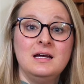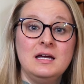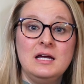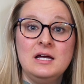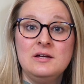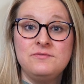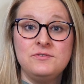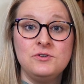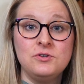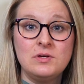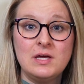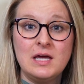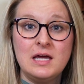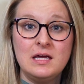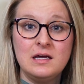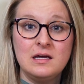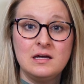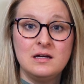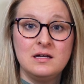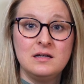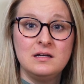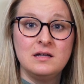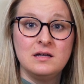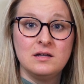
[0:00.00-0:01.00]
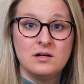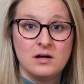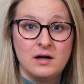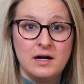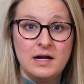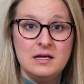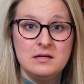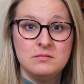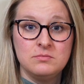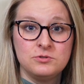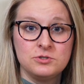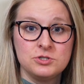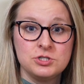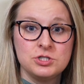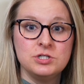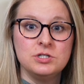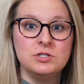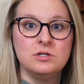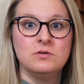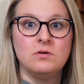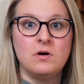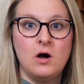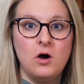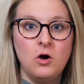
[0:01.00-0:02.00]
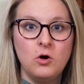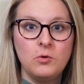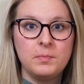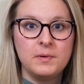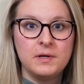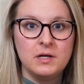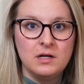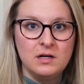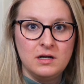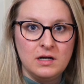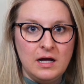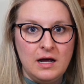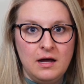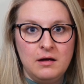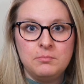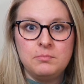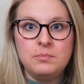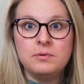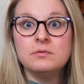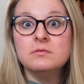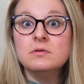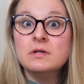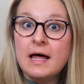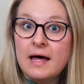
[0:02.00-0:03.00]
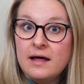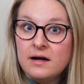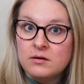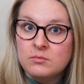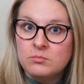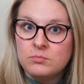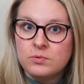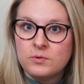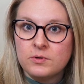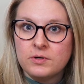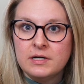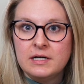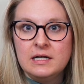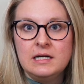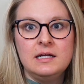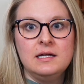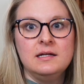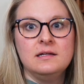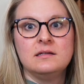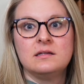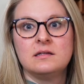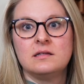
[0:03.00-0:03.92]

If you can and are able to, open it up, let them breathe,